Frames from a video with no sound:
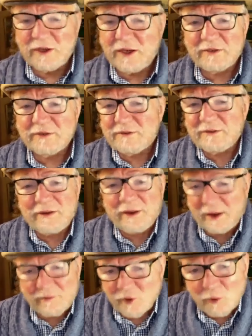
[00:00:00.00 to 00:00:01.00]
And I answer,
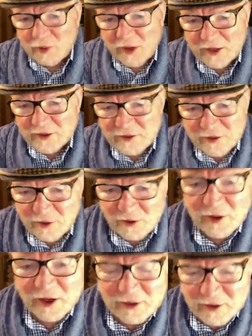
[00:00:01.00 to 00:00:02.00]
I have no plans to
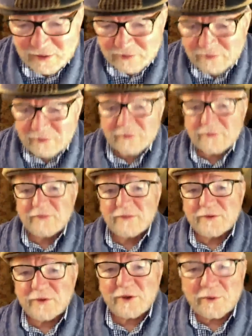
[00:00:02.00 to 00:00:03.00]
do that. I just
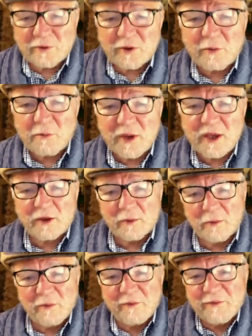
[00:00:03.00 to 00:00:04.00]
sort of going to make
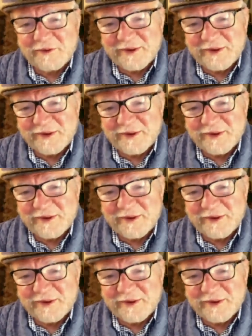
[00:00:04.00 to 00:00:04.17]
them.